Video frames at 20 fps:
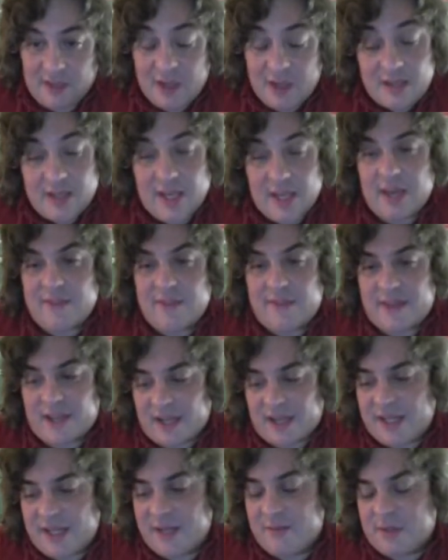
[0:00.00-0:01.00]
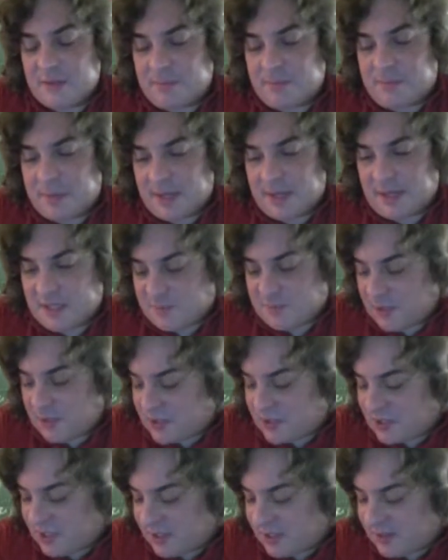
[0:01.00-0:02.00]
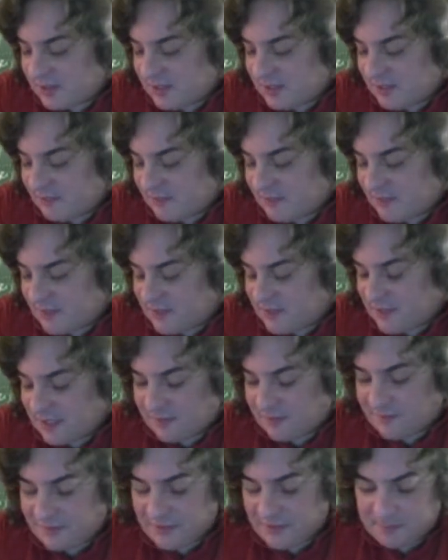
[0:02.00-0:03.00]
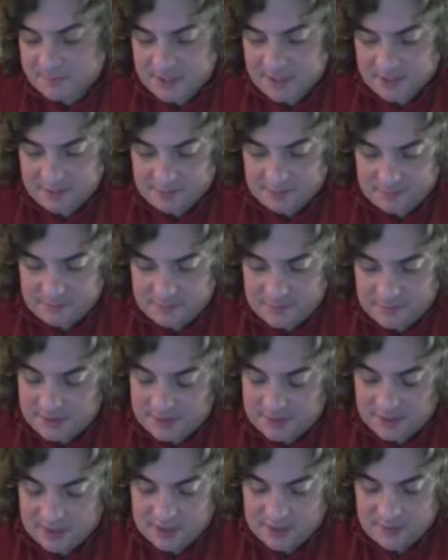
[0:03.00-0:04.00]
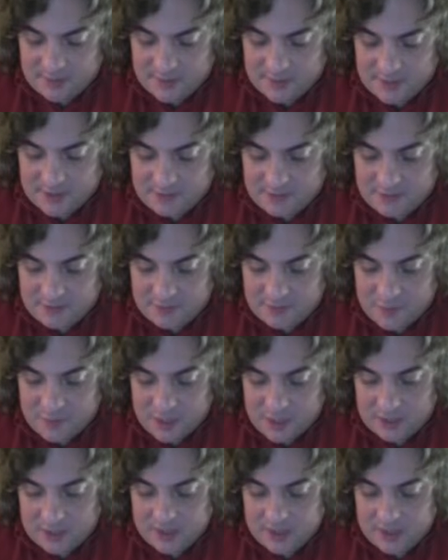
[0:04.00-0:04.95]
Yeah, they got hit with it bad, especially on defense. Like Flip Dixon was out for a while.